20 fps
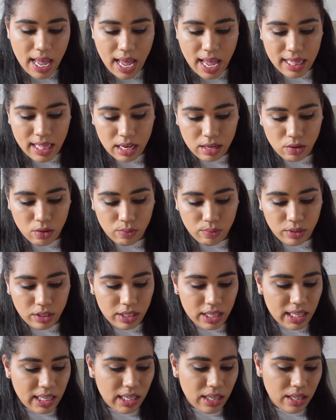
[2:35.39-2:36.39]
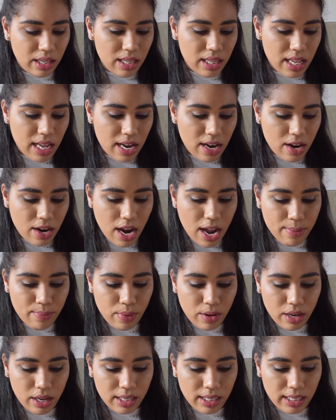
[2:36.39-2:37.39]
and then, oops, still in there, I
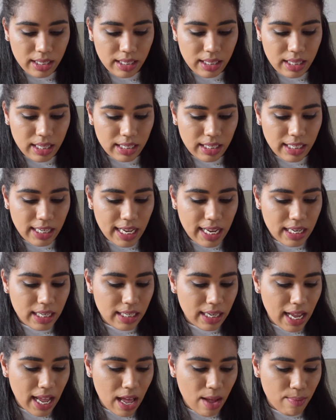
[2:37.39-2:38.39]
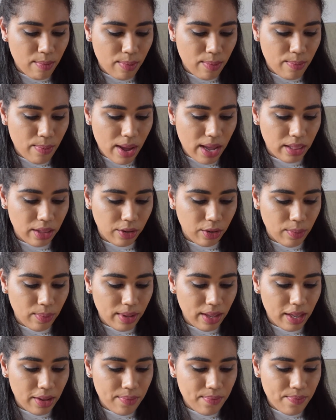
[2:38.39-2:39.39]
put the tint up by a little
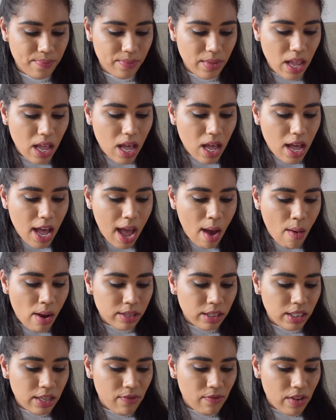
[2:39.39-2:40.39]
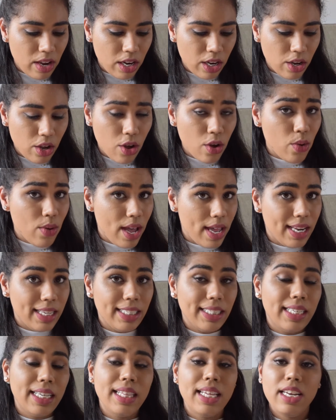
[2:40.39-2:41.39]
bit. I watched a video and
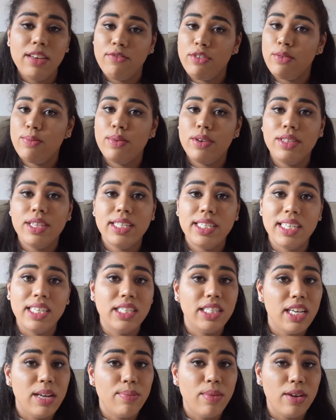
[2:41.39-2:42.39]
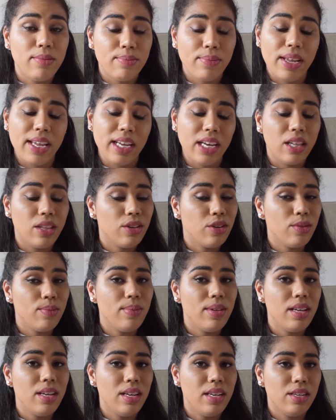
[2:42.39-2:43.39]
it said that if you put the tint up on pink a little
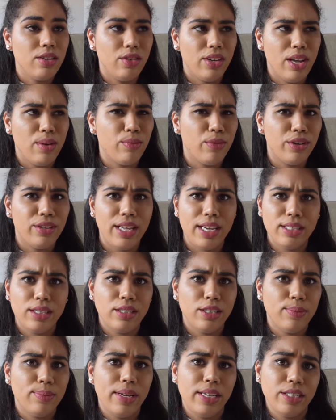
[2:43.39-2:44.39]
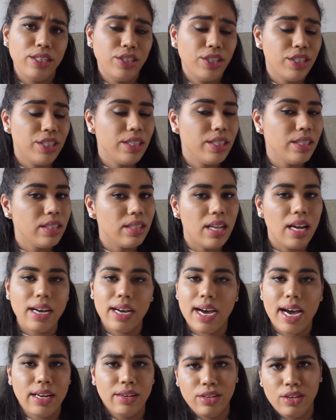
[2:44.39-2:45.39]
bit, you'll get more likes on your pictures.
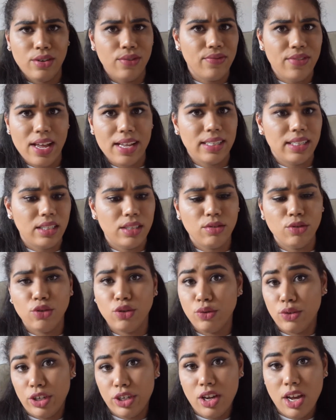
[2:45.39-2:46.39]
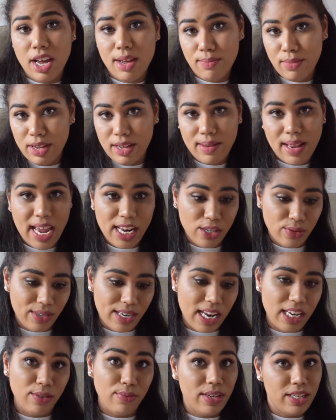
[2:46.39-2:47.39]
I don't know if that's true or not, but I do it
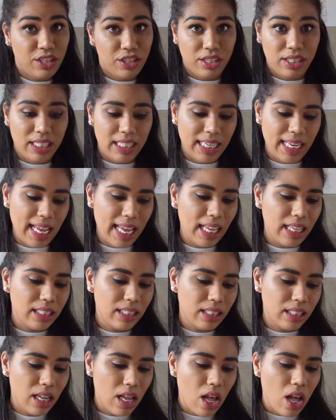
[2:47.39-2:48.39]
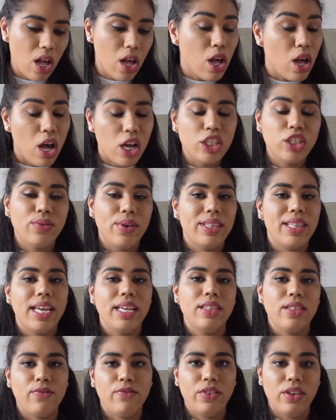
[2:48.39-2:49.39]
anyways, just in case. Also, I
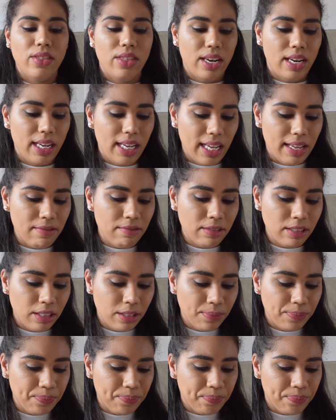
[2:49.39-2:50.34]
like the feel that it gives.